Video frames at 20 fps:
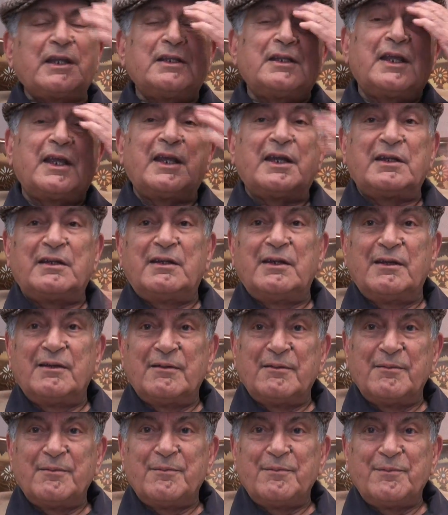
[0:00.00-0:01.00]
in the head,
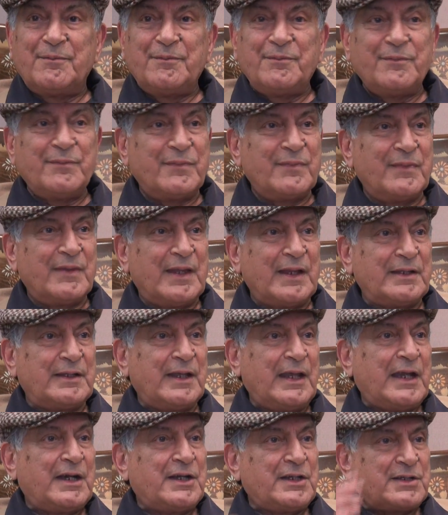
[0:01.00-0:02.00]
that the
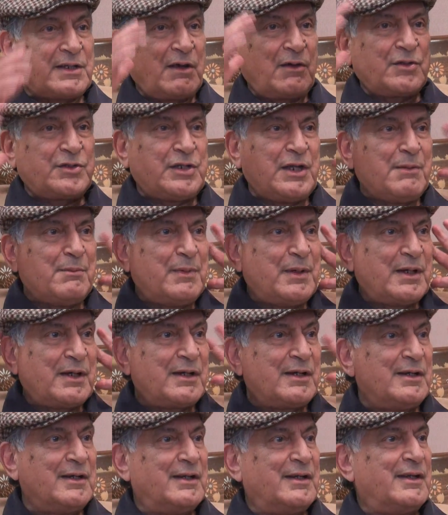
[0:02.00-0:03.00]
head is our chamber,
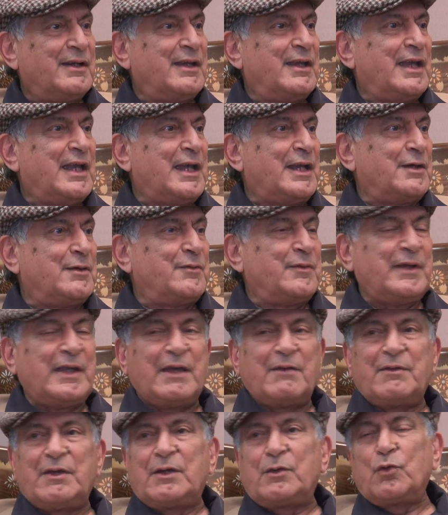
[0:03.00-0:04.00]
and we
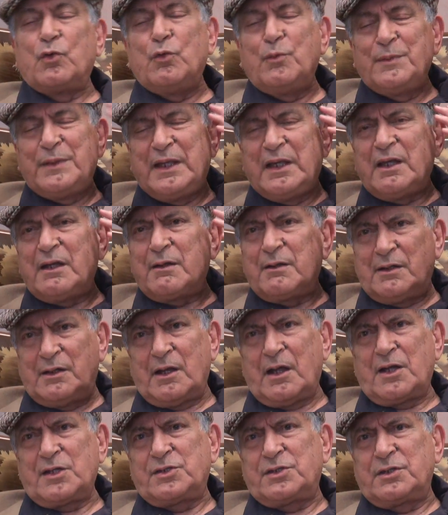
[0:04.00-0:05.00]
have a room there,
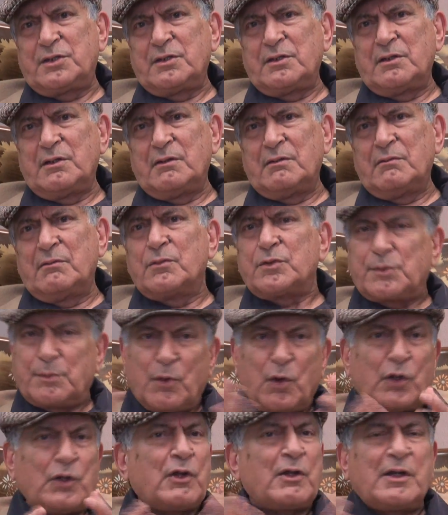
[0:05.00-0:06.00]
large,
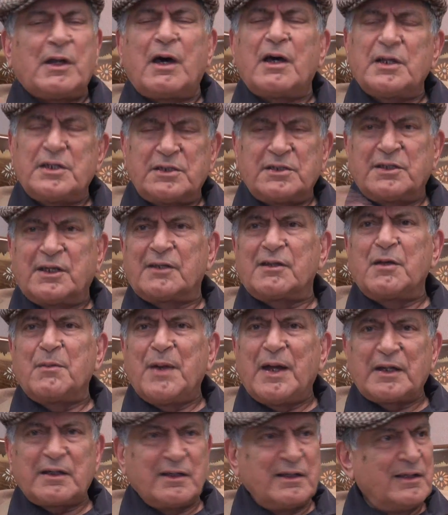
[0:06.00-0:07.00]
small or large, doesn't
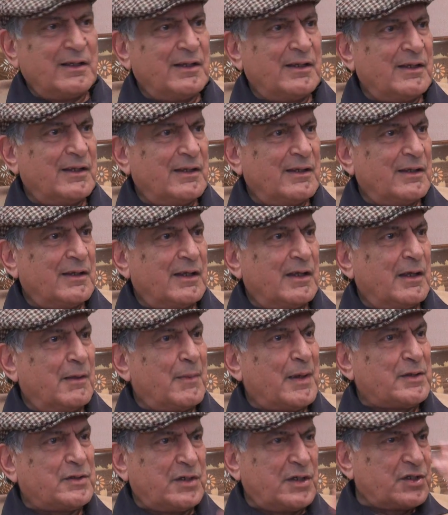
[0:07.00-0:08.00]
matter.
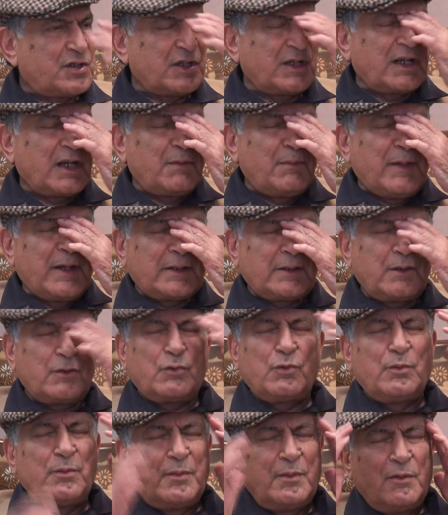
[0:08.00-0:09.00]
Imagination can make the
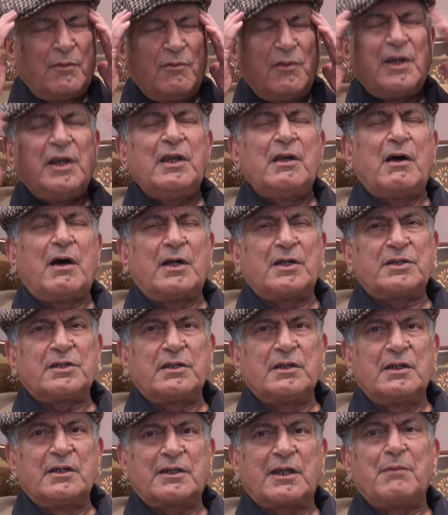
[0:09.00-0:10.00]
room very
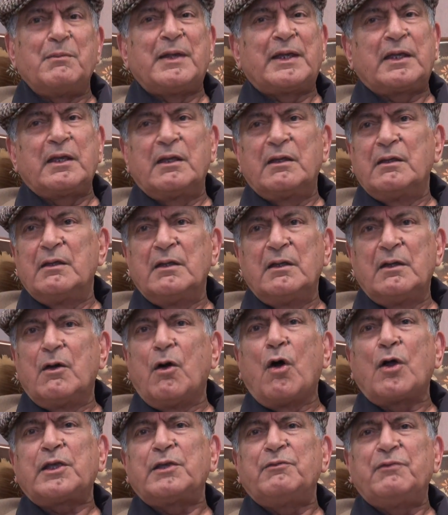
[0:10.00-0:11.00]
large. It can make a
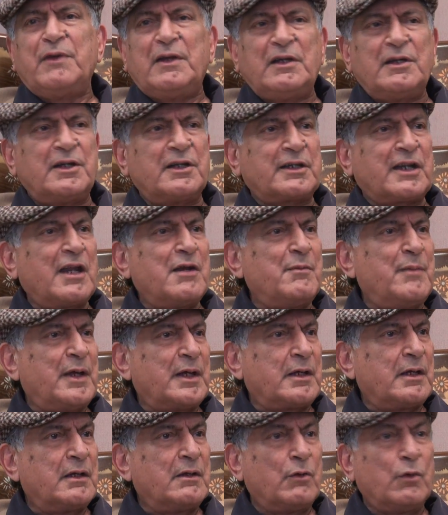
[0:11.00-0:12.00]
hockey field. It can
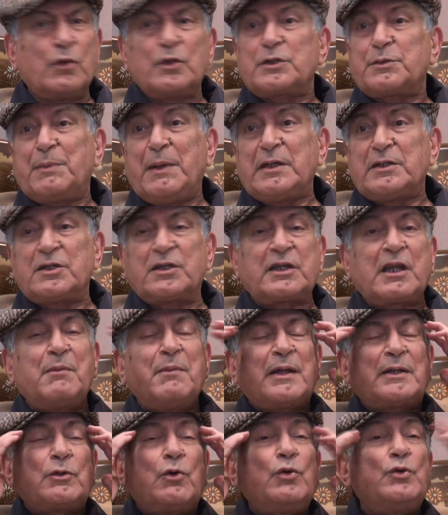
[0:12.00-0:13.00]
make a whole space. It can
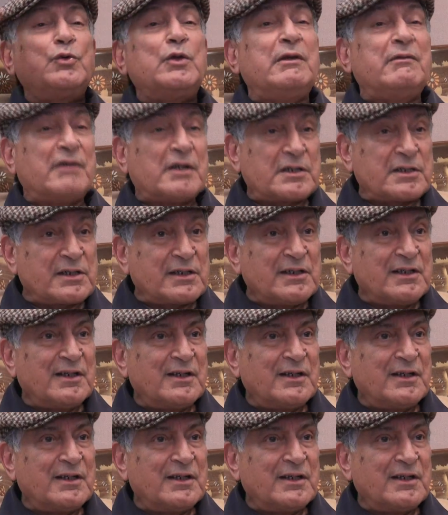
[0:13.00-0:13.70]
make the whole universe.